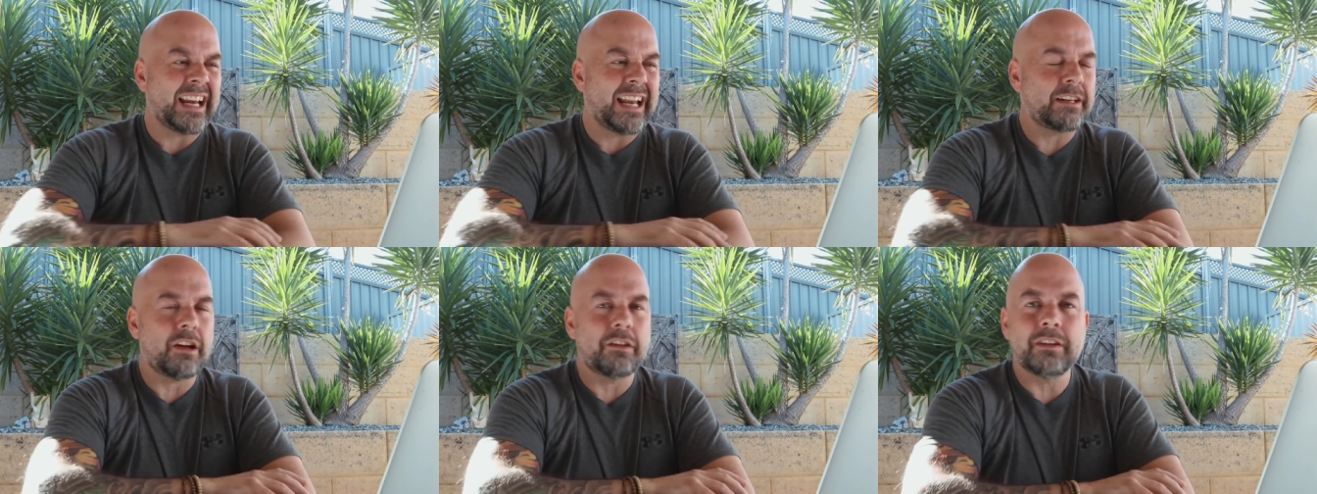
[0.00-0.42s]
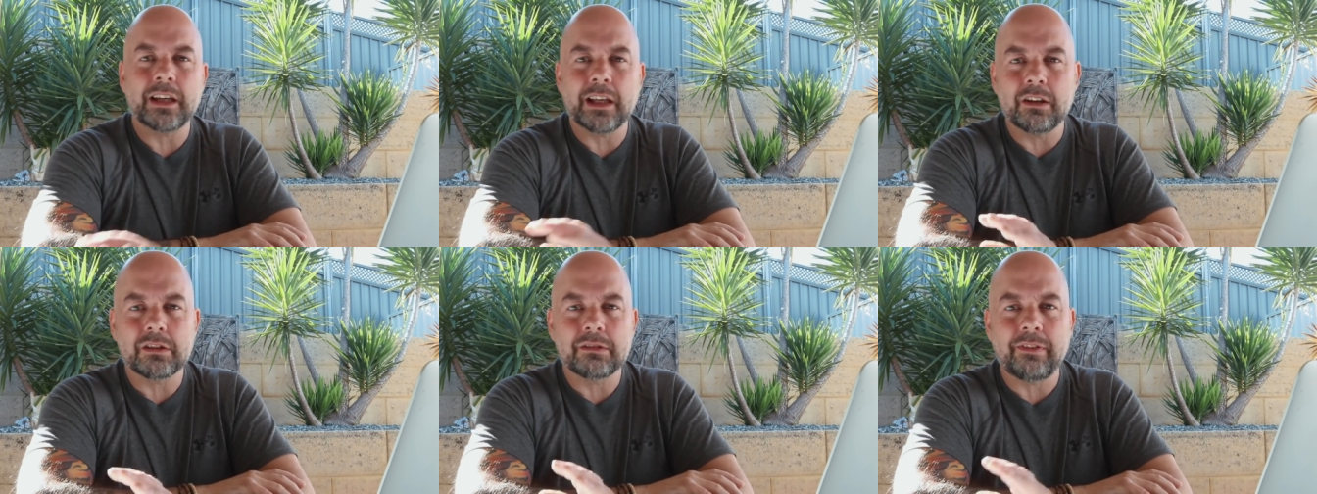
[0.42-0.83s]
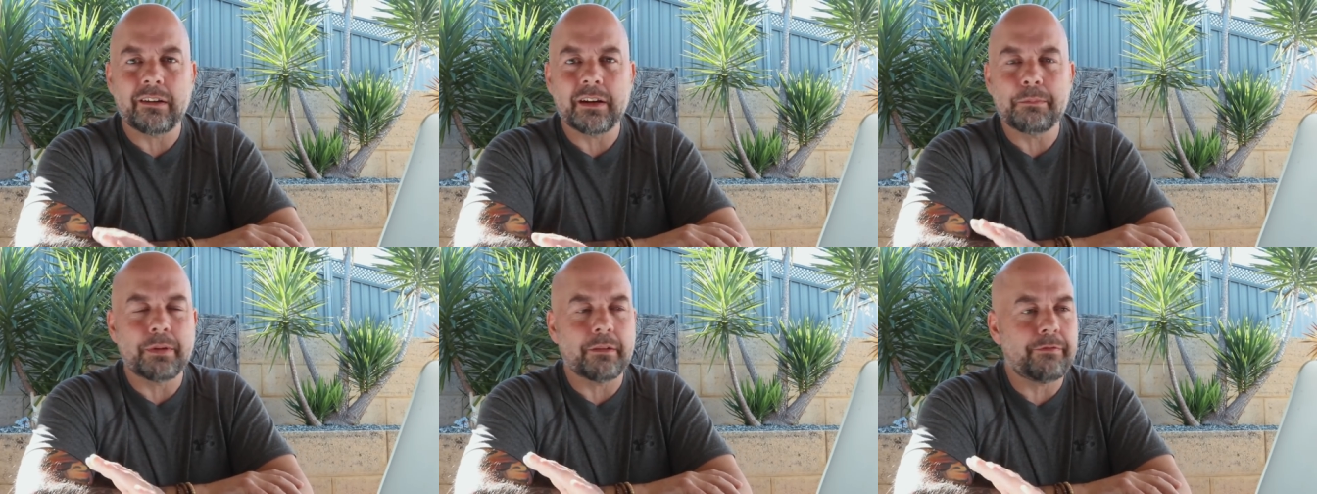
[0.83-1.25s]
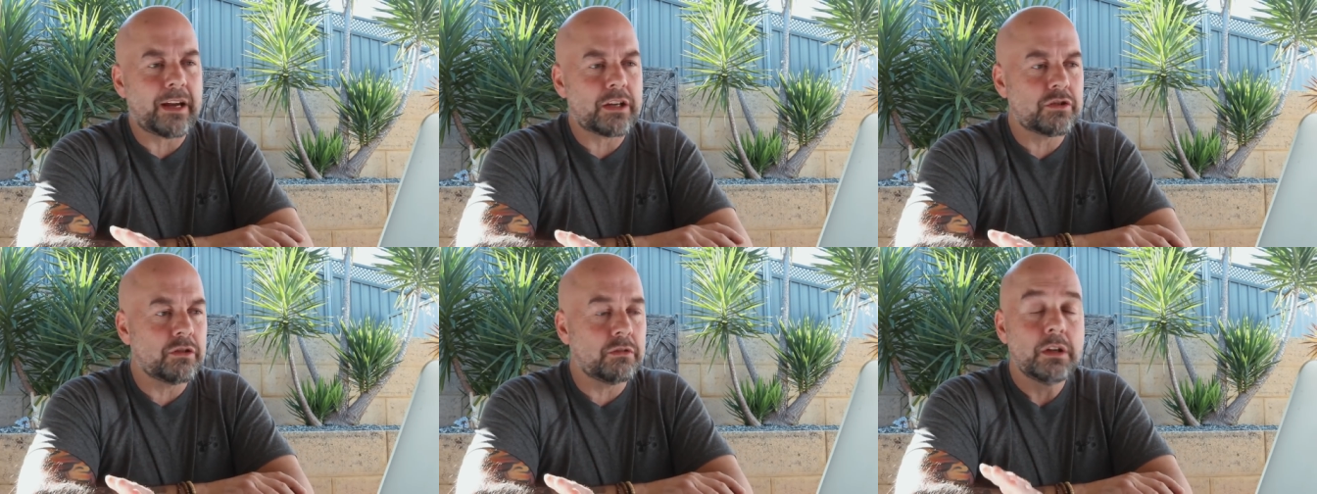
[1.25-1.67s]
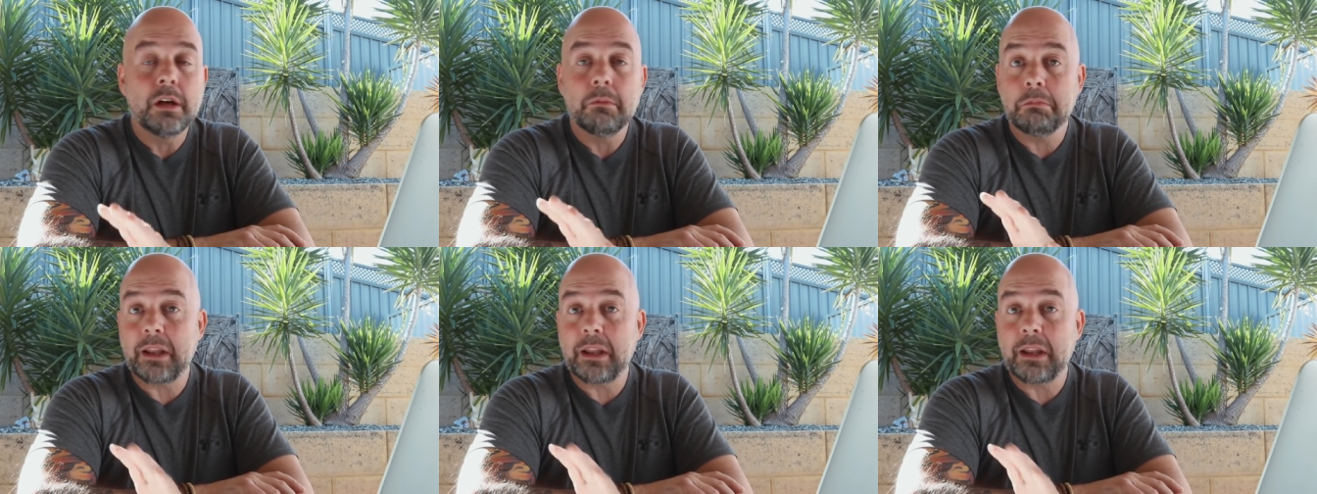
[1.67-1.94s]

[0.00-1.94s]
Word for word: and I don't think it looks very professional,